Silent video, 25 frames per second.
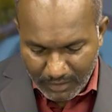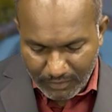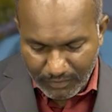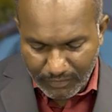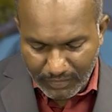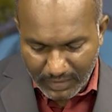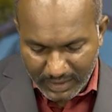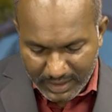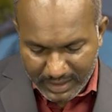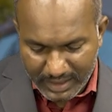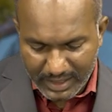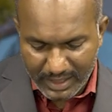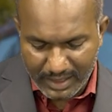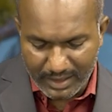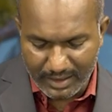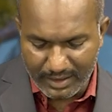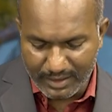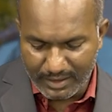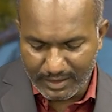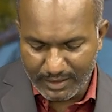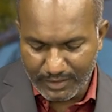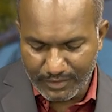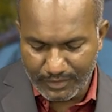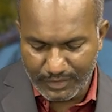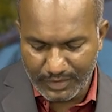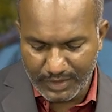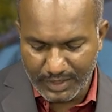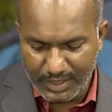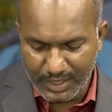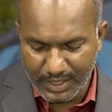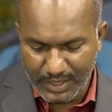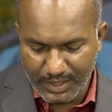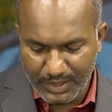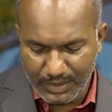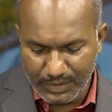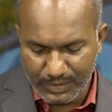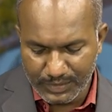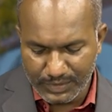Further, we
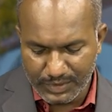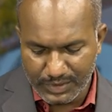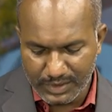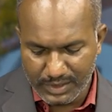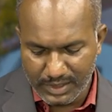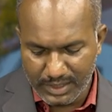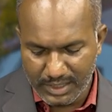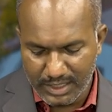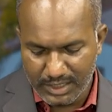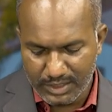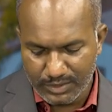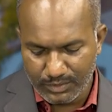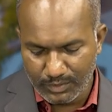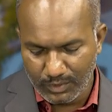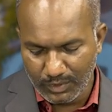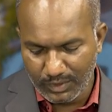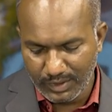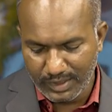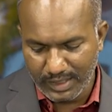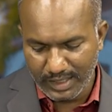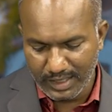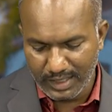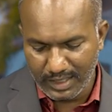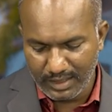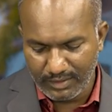reduce this voltage